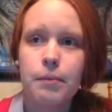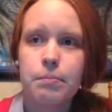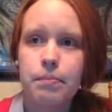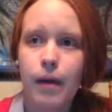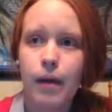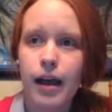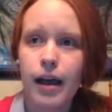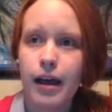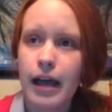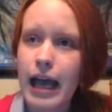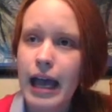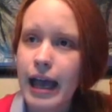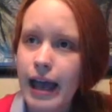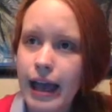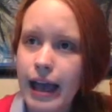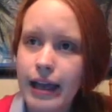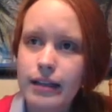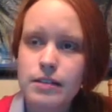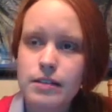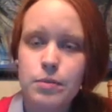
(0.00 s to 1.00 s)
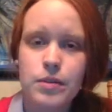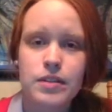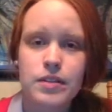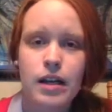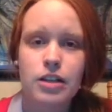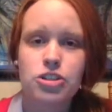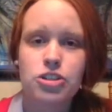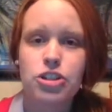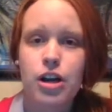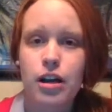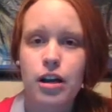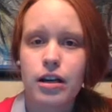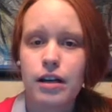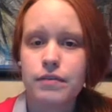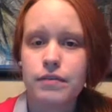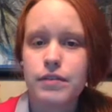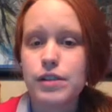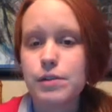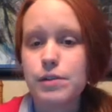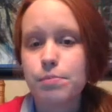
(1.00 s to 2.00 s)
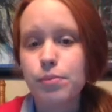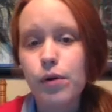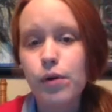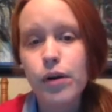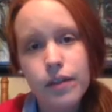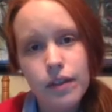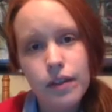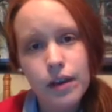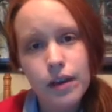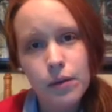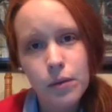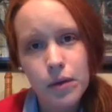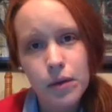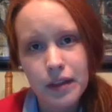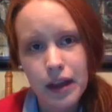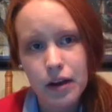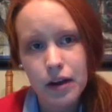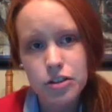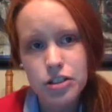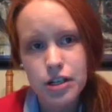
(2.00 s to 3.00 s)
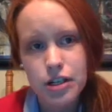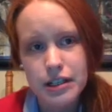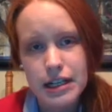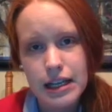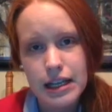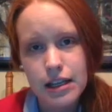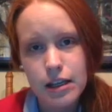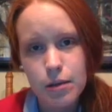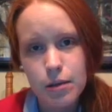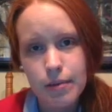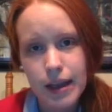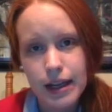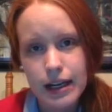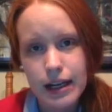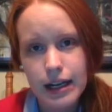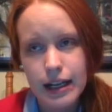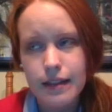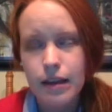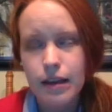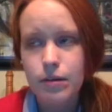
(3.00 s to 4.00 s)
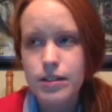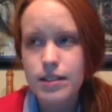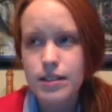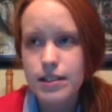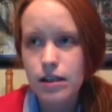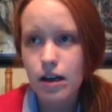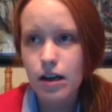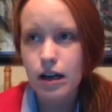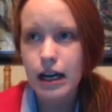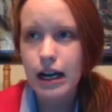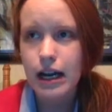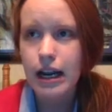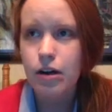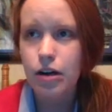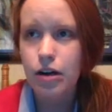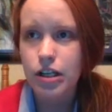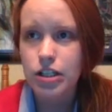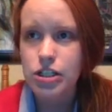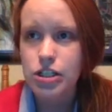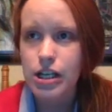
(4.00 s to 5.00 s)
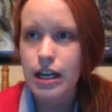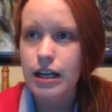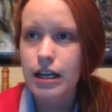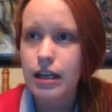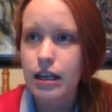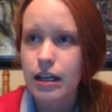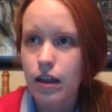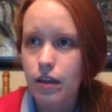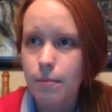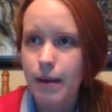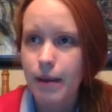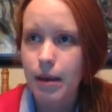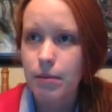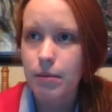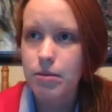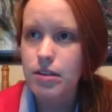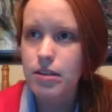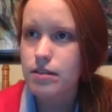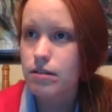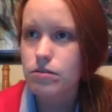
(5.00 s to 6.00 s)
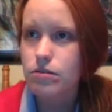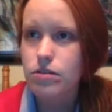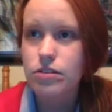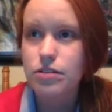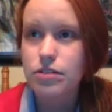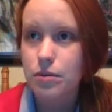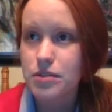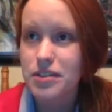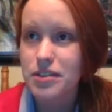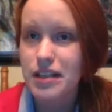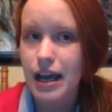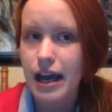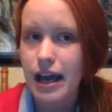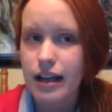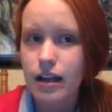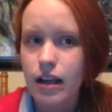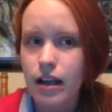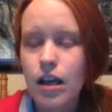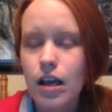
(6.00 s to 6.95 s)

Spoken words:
eggs was not strong enough to support them when they were trying to incubate it, and they would sit on it and crush it and kill their babies. It's so sad.